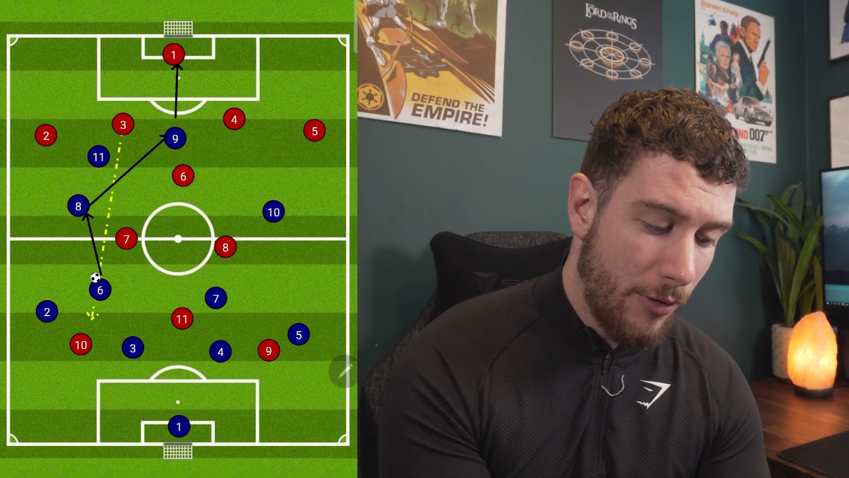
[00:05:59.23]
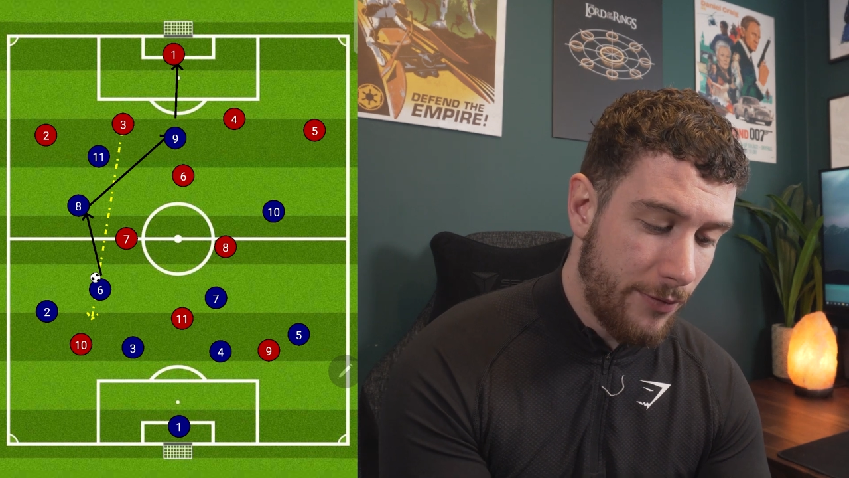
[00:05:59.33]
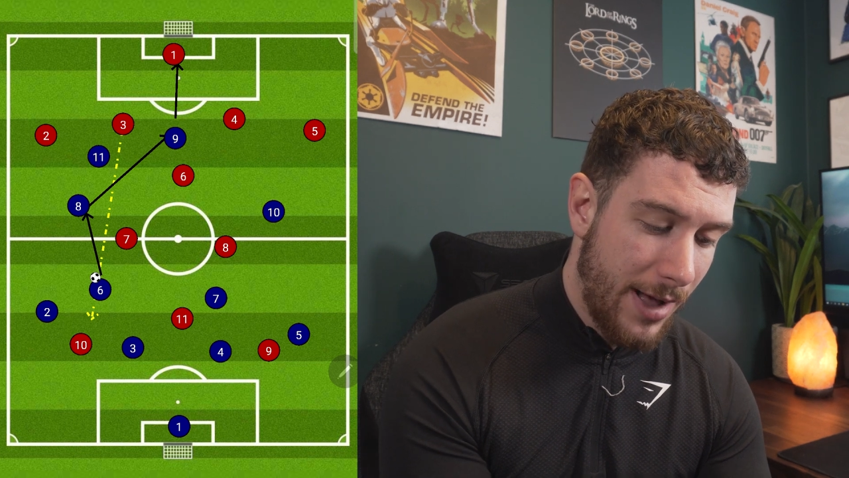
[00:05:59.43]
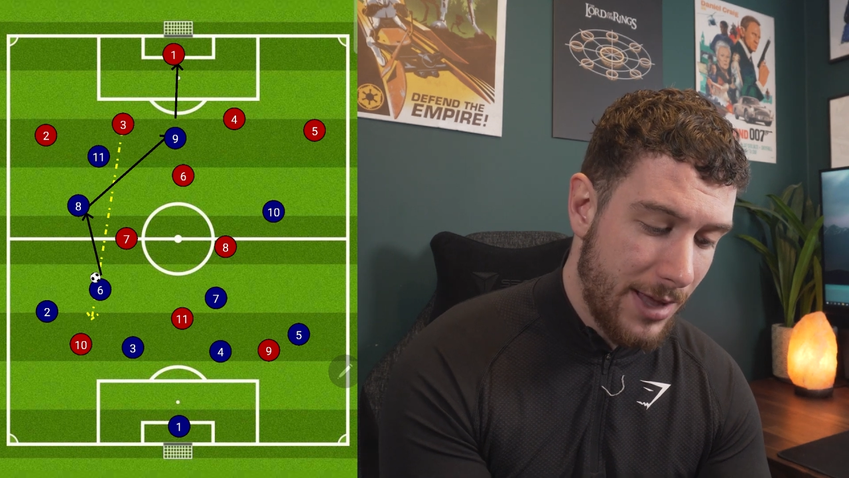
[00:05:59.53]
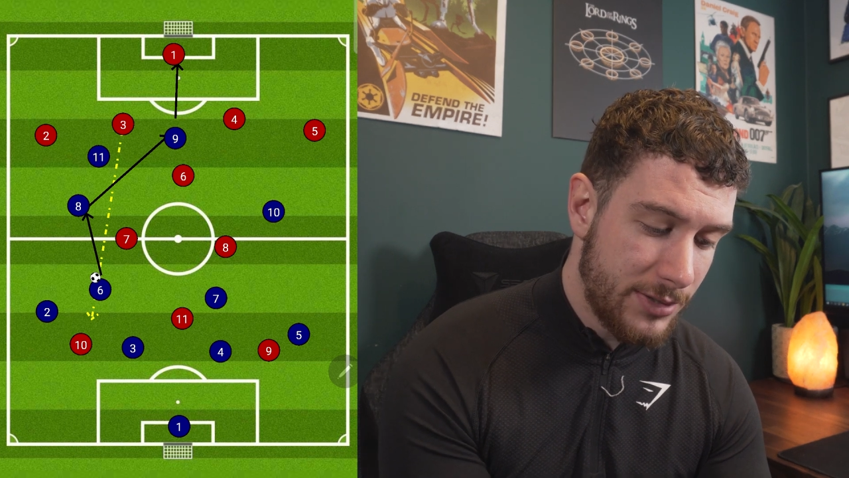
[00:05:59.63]

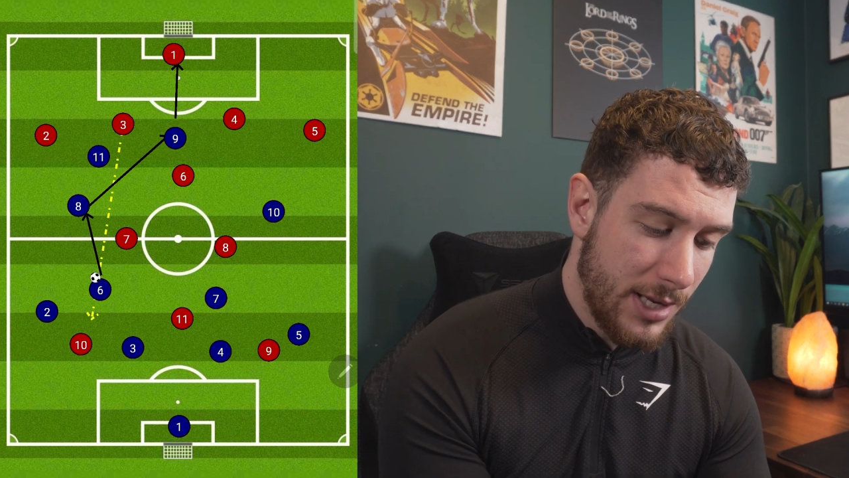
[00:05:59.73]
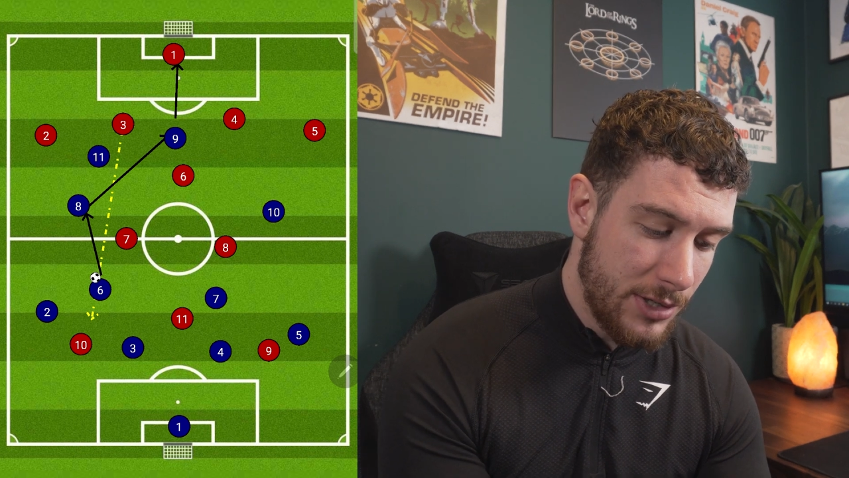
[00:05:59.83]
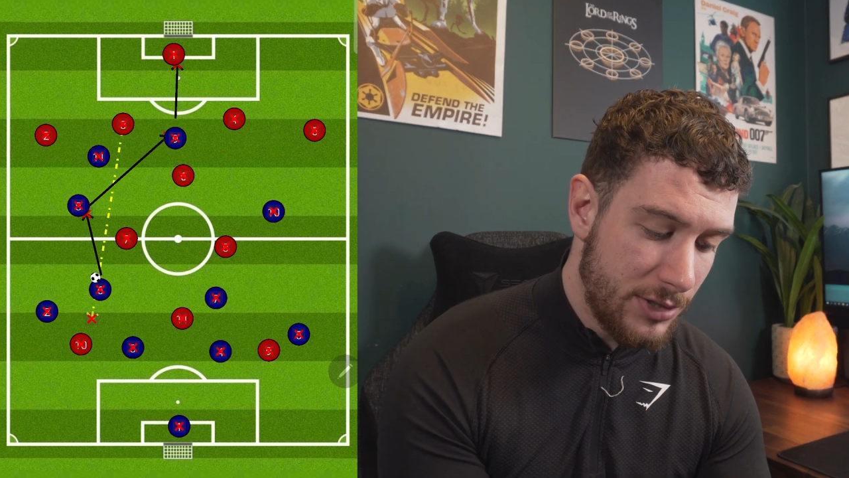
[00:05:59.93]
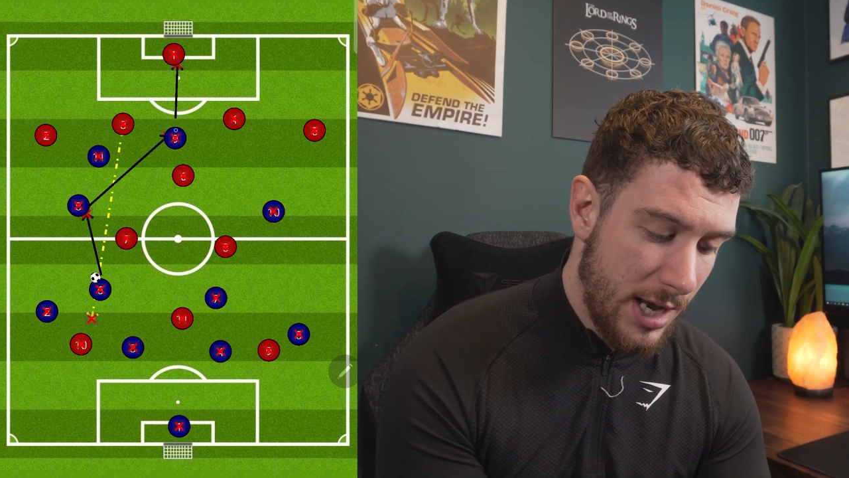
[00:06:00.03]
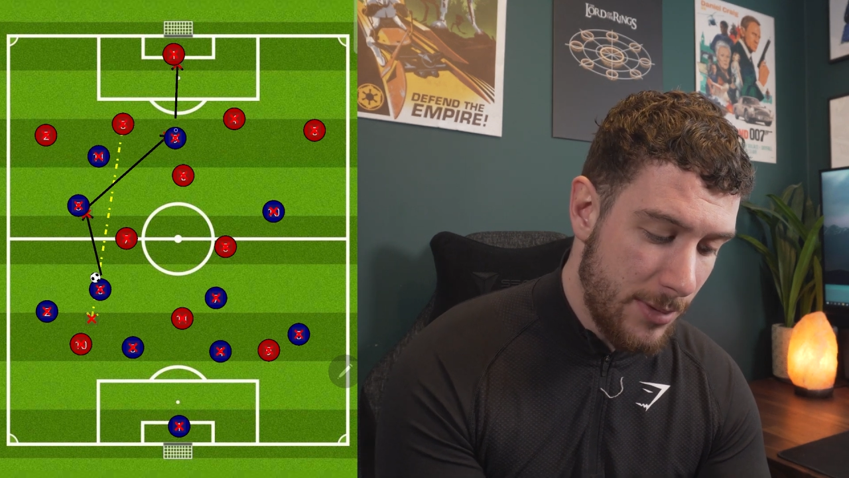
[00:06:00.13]
fast
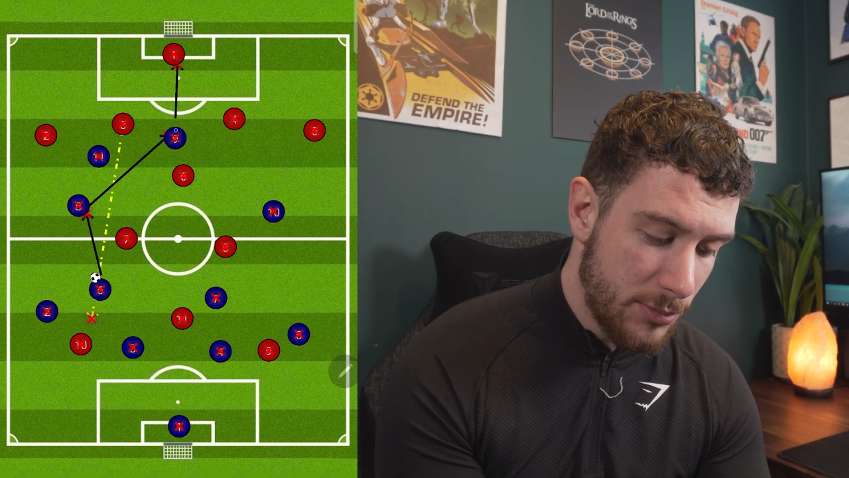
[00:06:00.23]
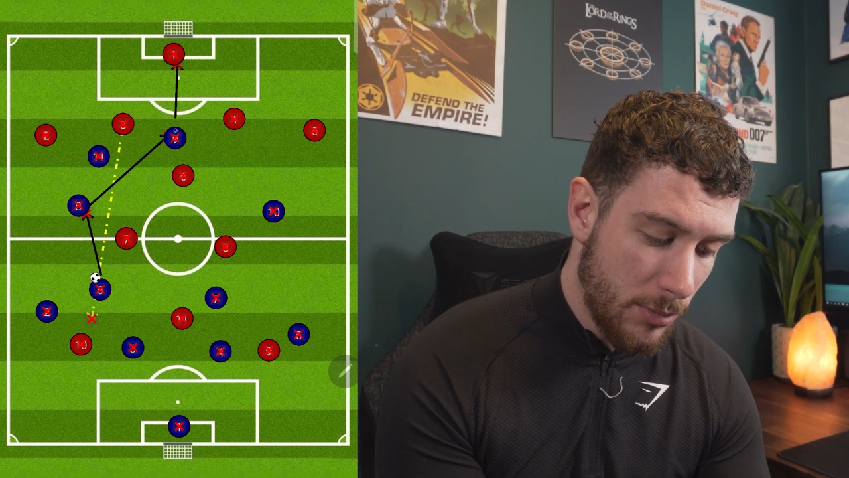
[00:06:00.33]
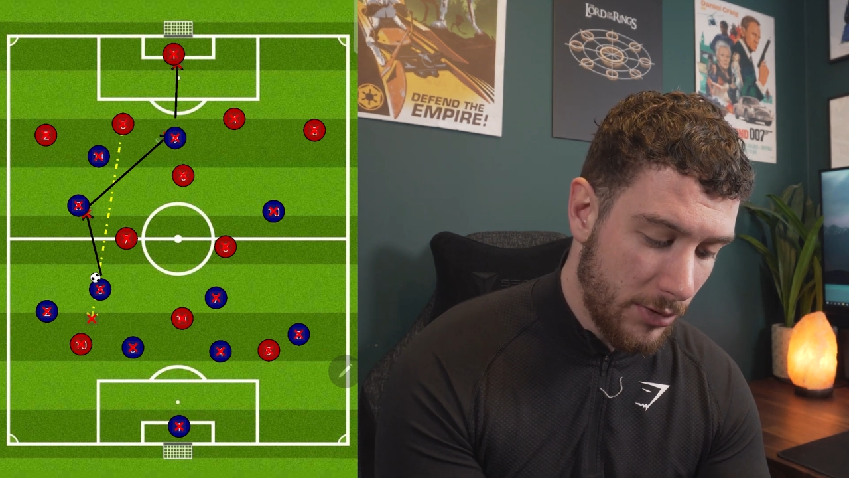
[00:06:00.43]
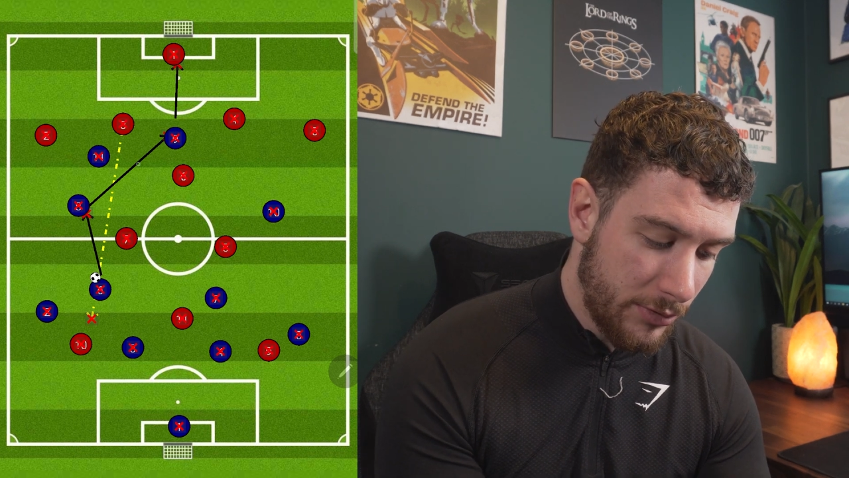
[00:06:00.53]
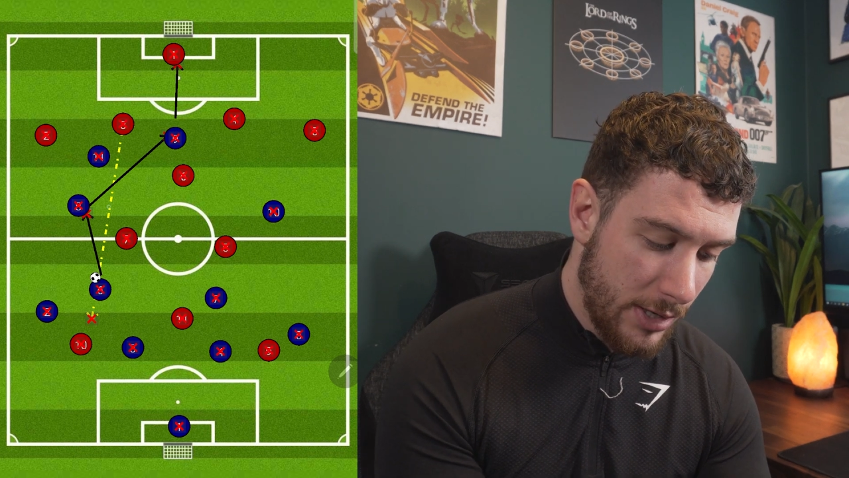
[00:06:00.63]
Dan James was